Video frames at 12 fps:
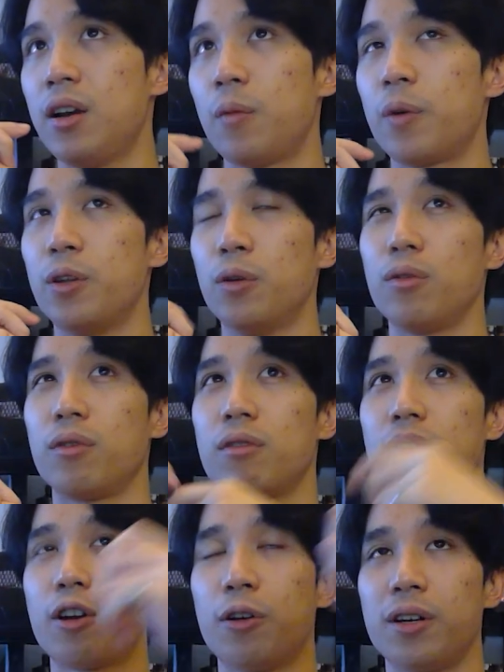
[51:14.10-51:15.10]
We don't
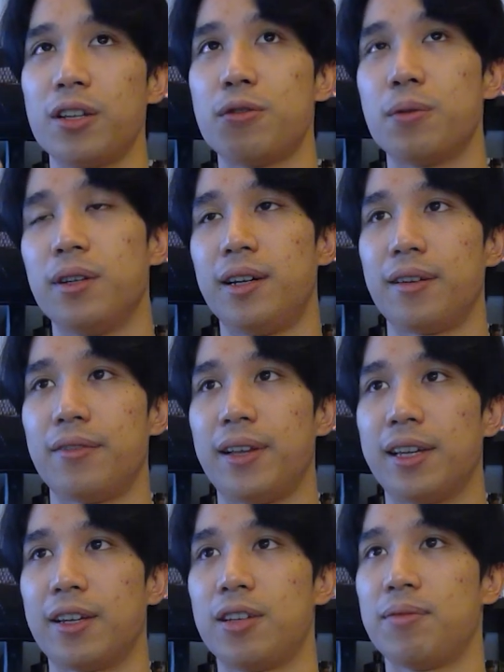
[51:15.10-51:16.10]
currently do a lot of
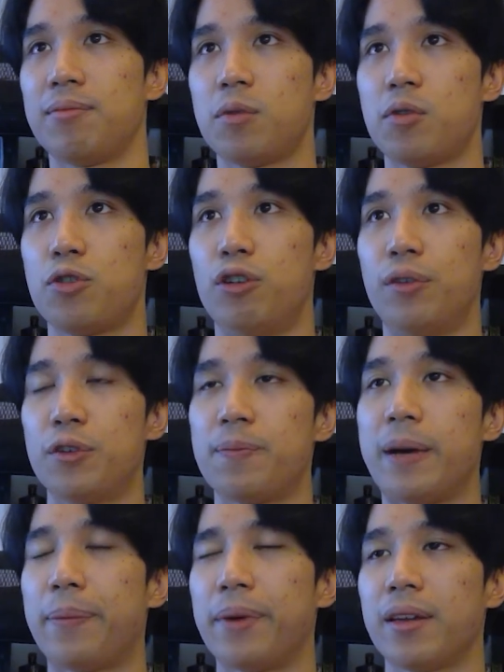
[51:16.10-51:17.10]
like surface
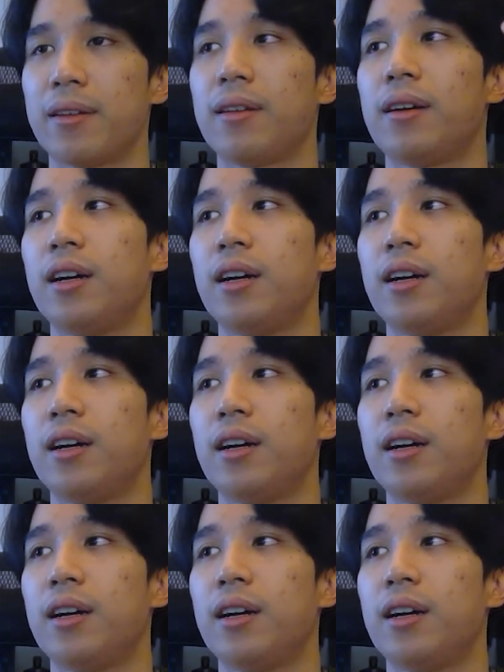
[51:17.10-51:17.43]
mapping.